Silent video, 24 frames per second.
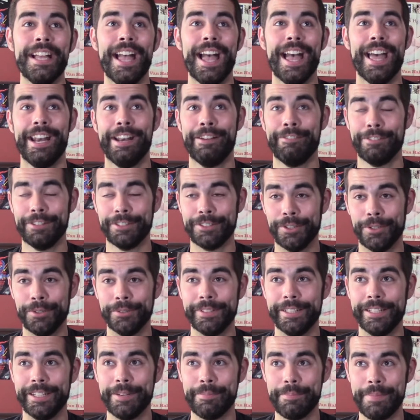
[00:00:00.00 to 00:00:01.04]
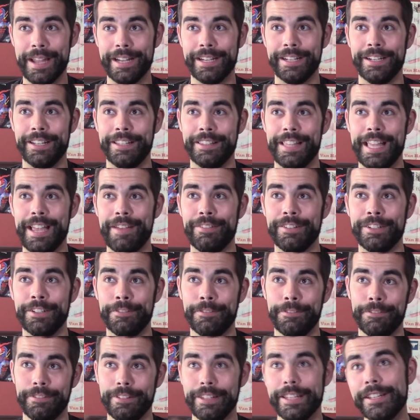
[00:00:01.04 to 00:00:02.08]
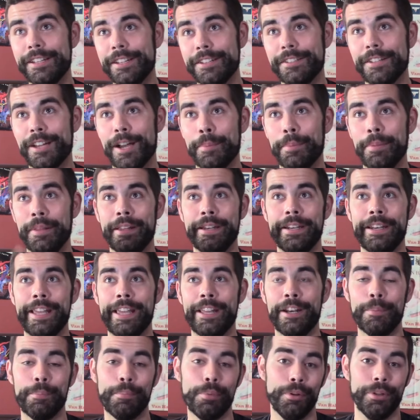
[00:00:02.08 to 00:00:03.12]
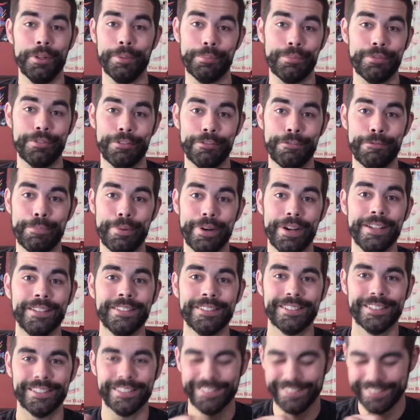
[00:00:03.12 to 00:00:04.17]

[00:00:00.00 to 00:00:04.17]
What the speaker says: and it resulted in Megadeth having to flee to Dublin in a bulletproof bus.